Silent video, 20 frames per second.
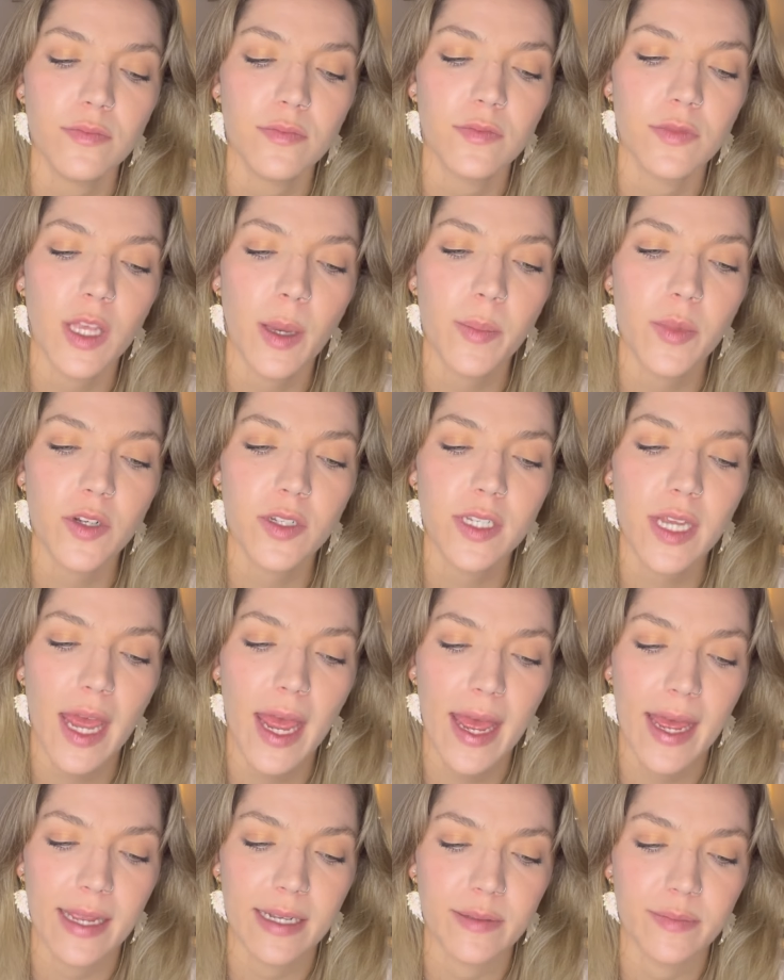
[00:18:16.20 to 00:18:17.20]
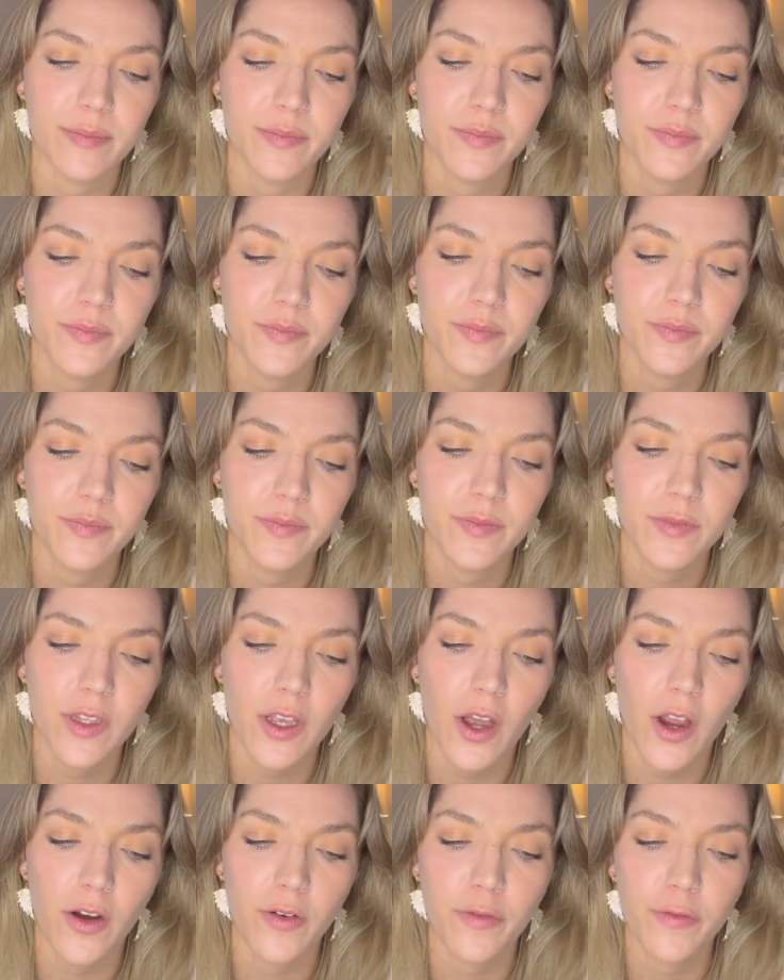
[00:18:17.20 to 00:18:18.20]
Number 10,
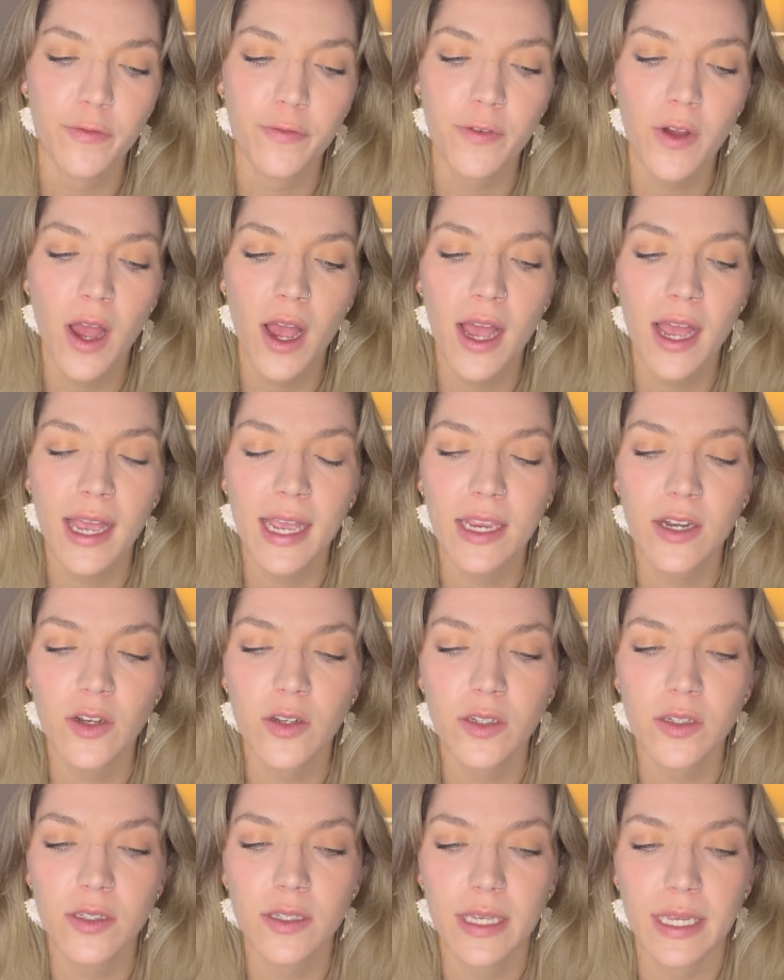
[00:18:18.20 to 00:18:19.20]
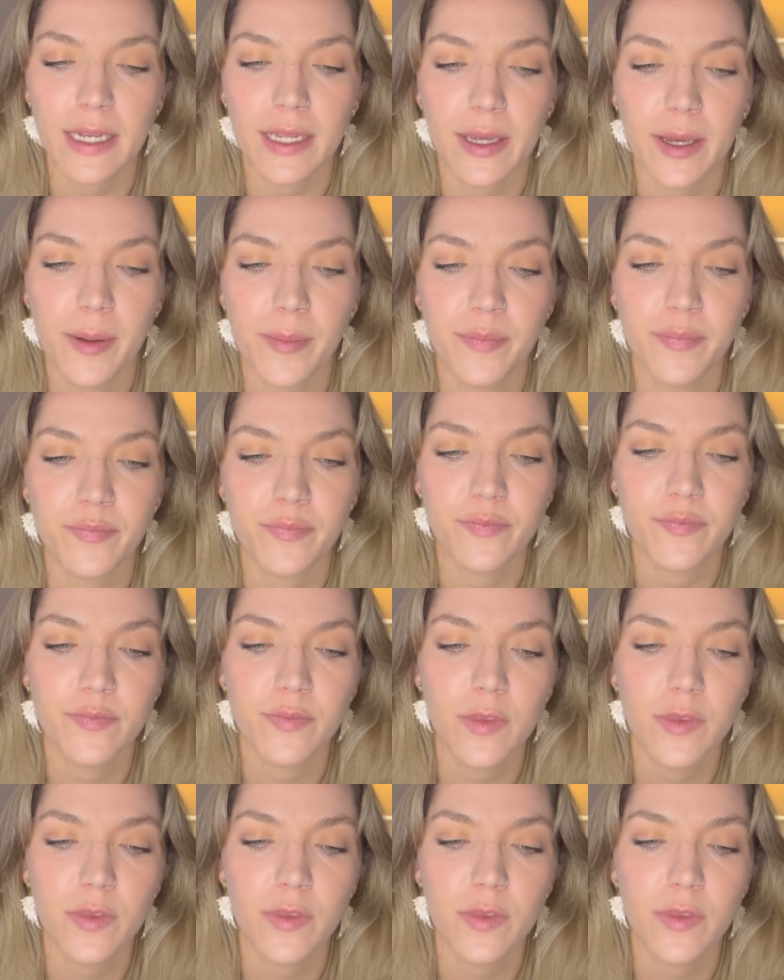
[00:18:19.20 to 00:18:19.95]
our final idiom.